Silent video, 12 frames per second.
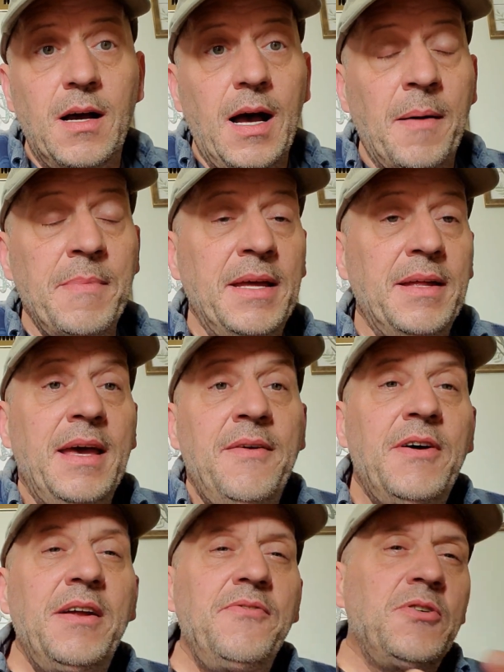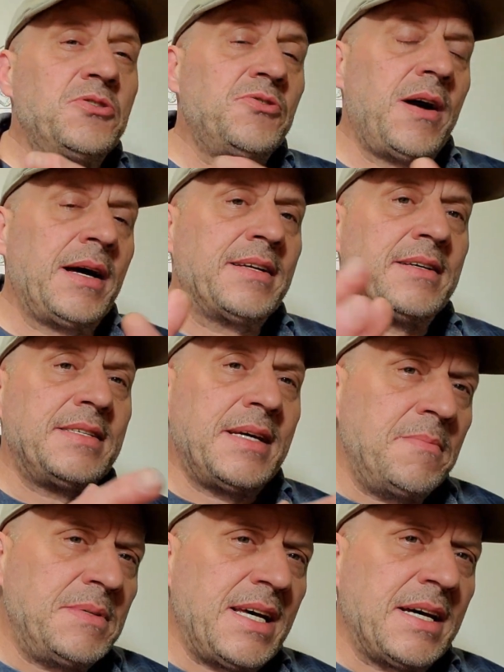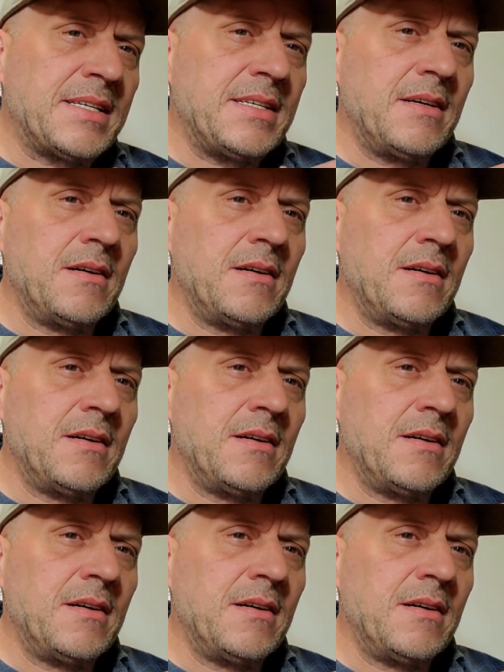I mean, even if you're attracted to same sex,